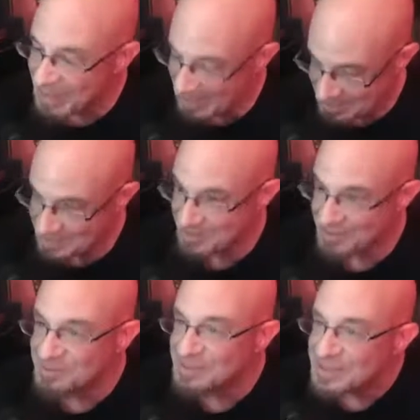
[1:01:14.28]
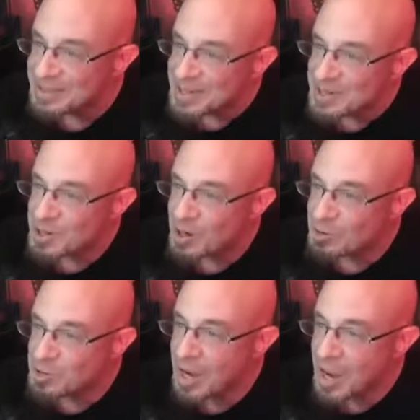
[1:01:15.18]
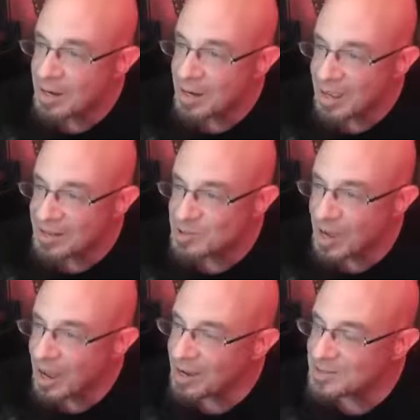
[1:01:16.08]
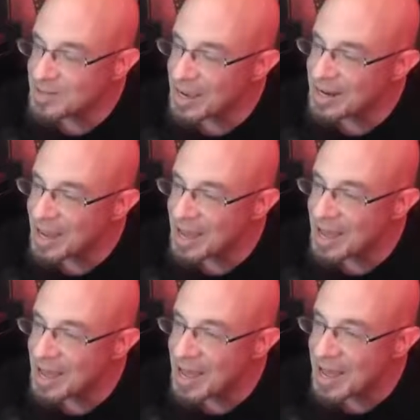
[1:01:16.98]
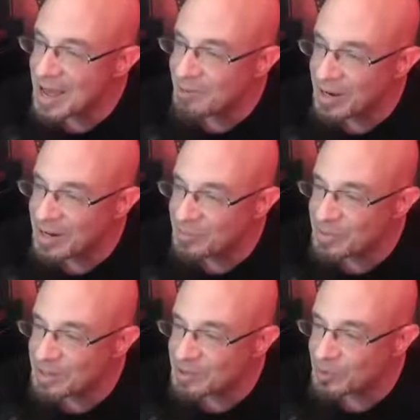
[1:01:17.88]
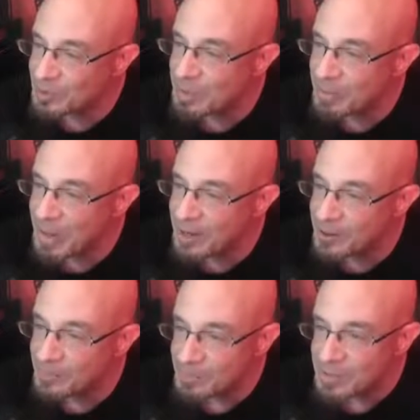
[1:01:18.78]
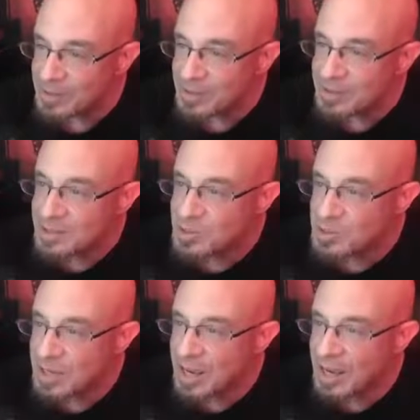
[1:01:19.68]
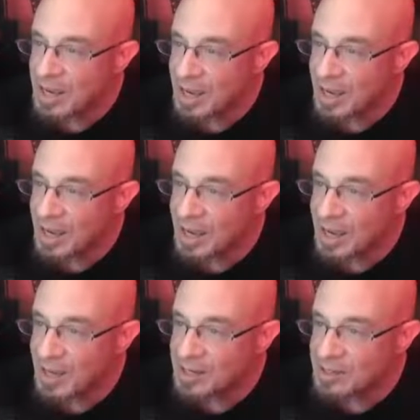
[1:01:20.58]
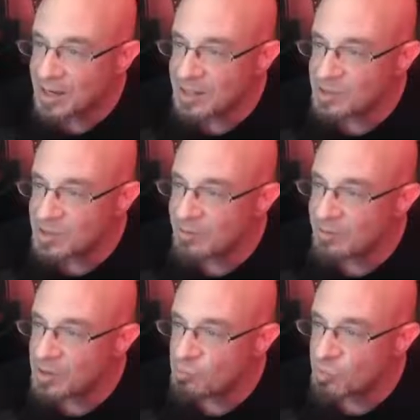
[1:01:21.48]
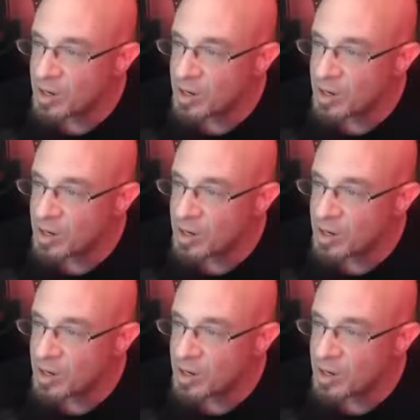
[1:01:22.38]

minutes. So Chet and Skunk said, Randy, we can do a little bit better. This day in 97,